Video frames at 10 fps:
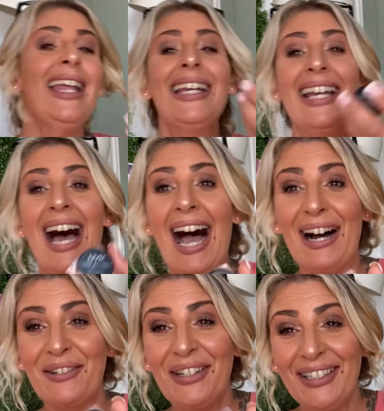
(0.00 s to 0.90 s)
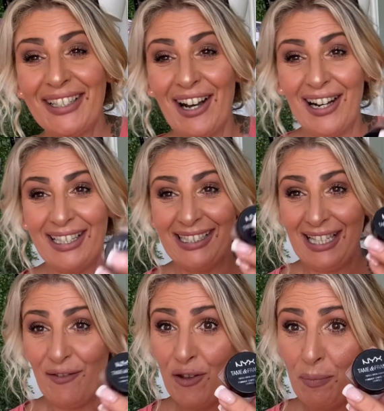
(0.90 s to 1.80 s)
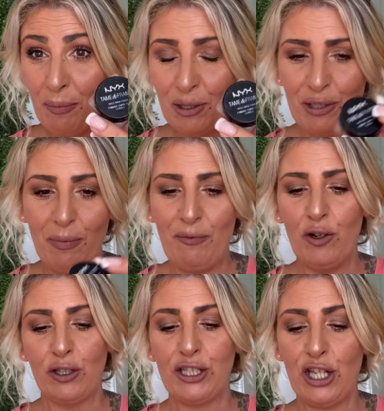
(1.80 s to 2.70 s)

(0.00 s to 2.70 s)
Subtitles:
Now, guys, if you've been watching my vlogs,